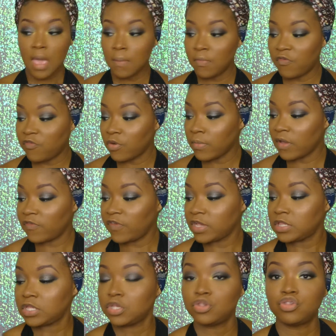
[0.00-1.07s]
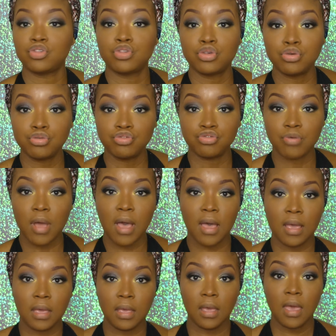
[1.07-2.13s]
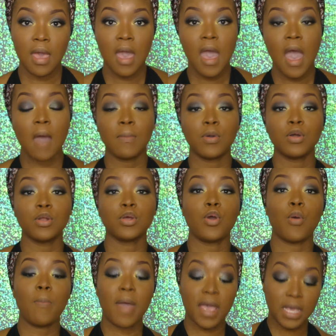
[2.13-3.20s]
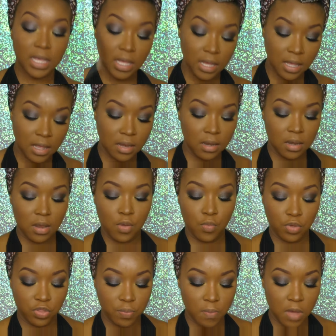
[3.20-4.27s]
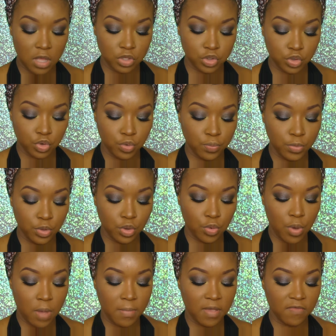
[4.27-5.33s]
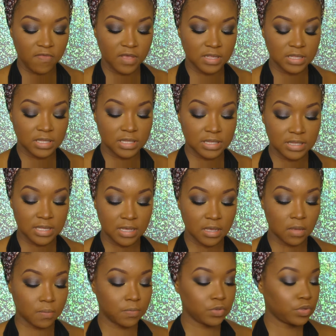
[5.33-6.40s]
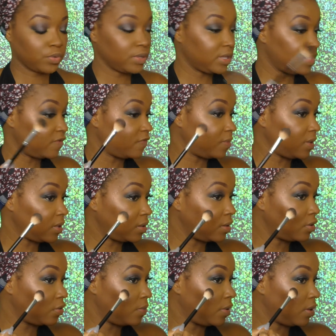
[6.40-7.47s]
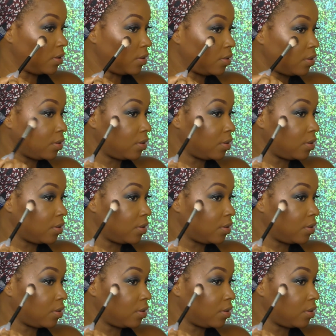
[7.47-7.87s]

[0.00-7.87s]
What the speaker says: And before my face is too dry, I'm gonna go back in with Moscow Mule while my face is damp, so it gives me a little bit.